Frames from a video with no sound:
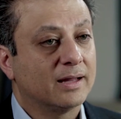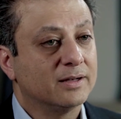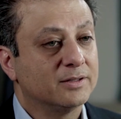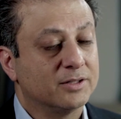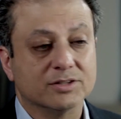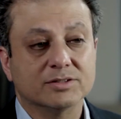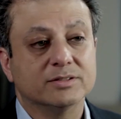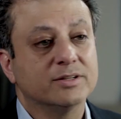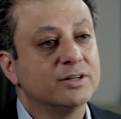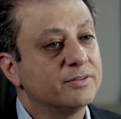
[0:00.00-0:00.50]

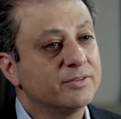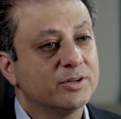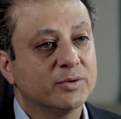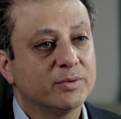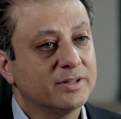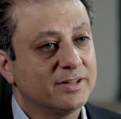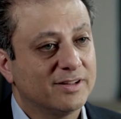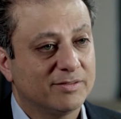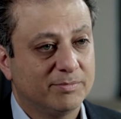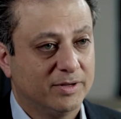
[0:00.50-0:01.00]
does an interview
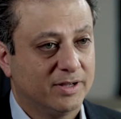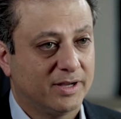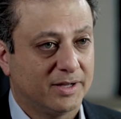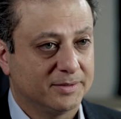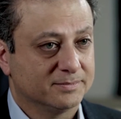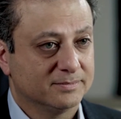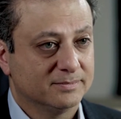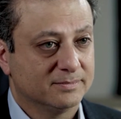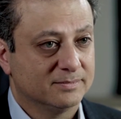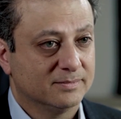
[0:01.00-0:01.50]
with the FBI.
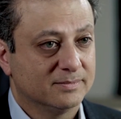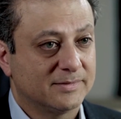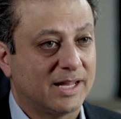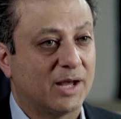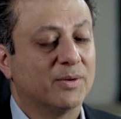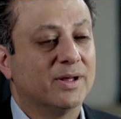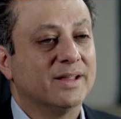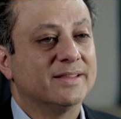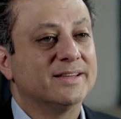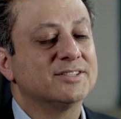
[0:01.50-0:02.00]

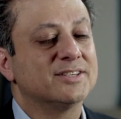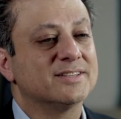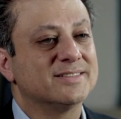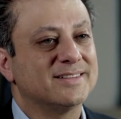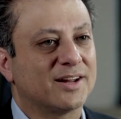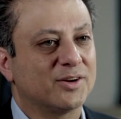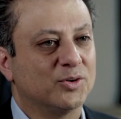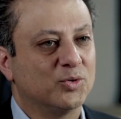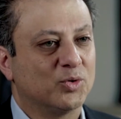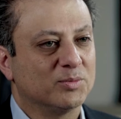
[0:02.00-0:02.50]
Now, this is
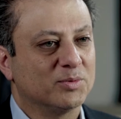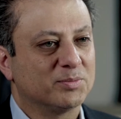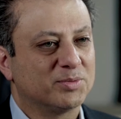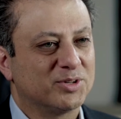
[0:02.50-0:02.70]
not a normal